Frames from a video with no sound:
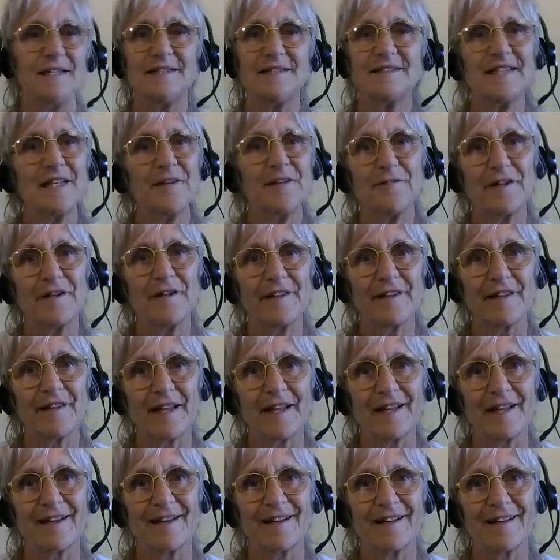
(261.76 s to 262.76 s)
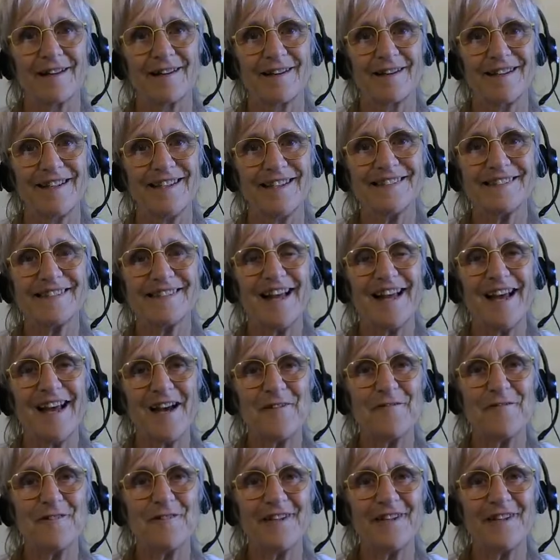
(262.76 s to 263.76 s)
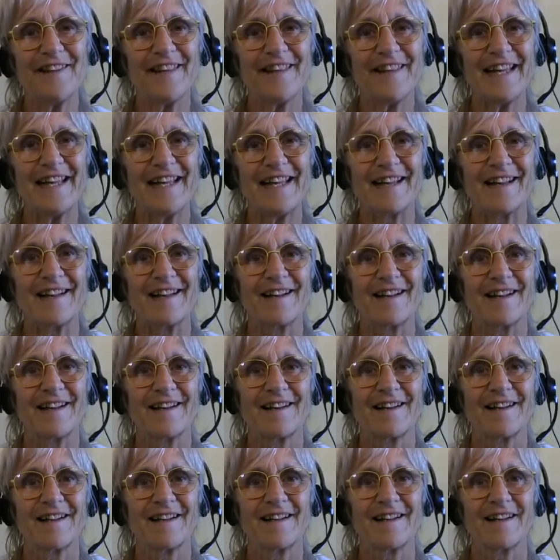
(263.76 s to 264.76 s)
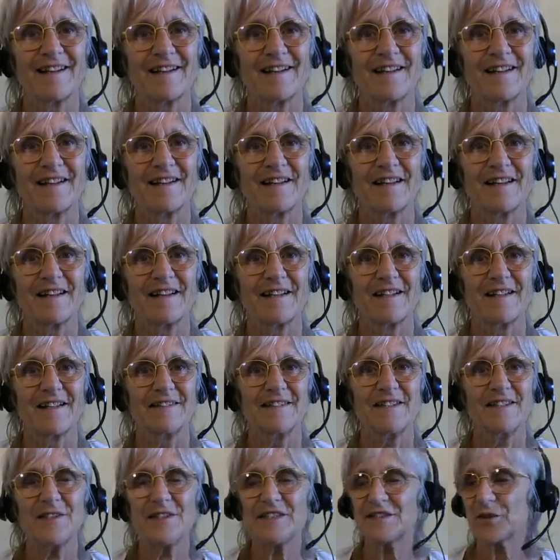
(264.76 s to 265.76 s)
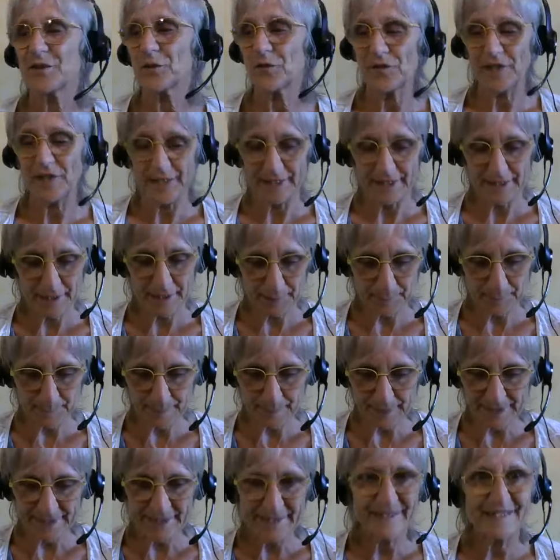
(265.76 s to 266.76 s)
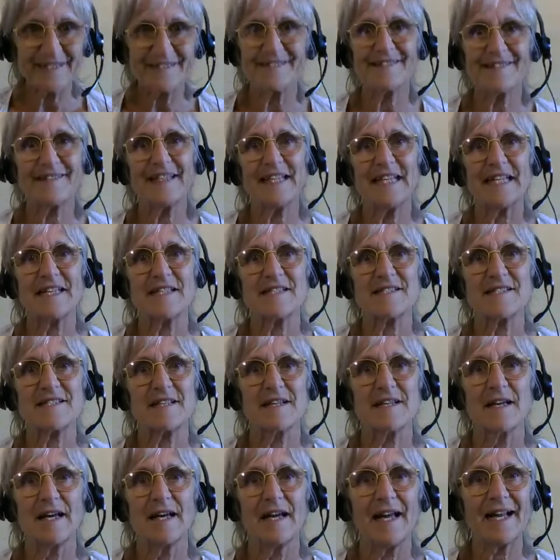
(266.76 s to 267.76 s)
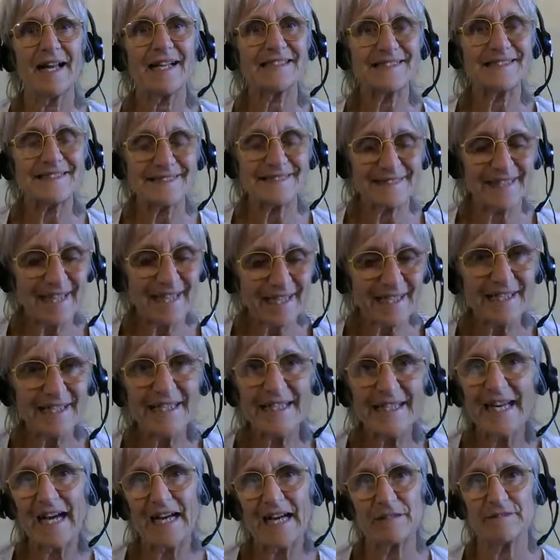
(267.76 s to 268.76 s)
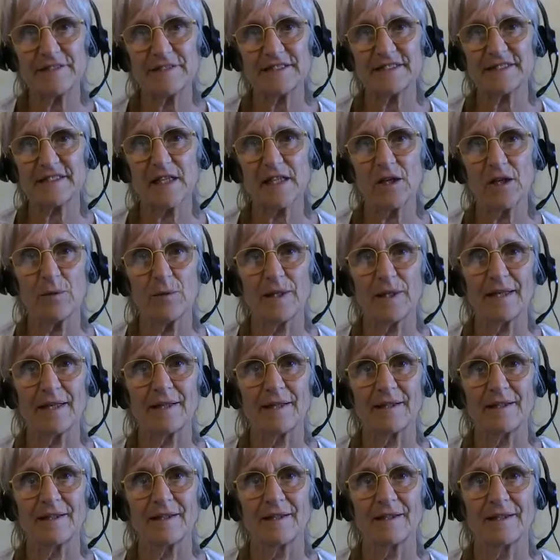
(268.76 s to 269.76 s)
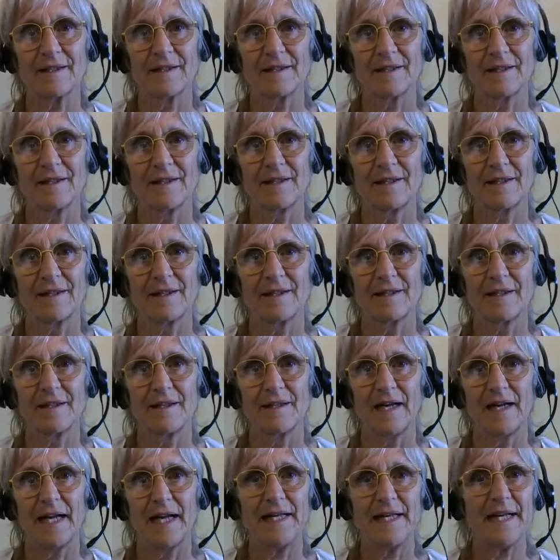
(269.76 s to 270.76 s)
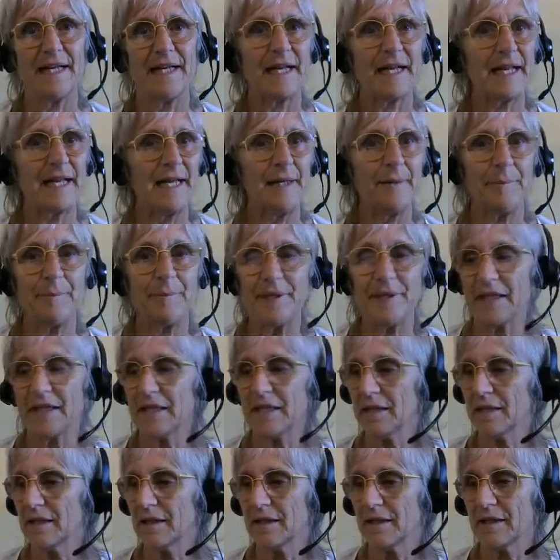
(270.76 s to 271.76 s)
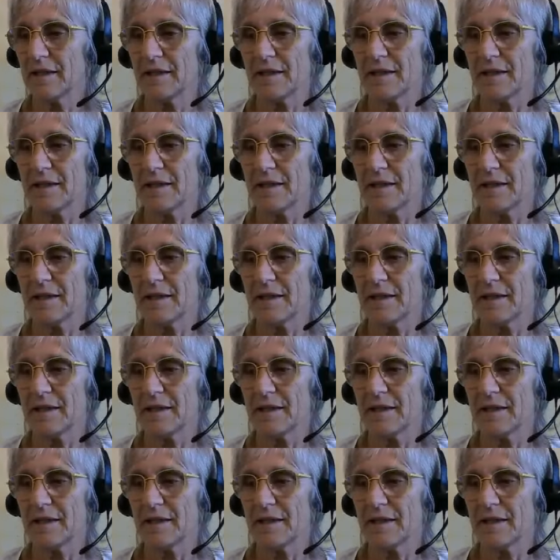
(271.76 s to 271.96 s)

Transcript: it's everything. It's everything. So it's already complete as it is, exactly how it's going. And that can be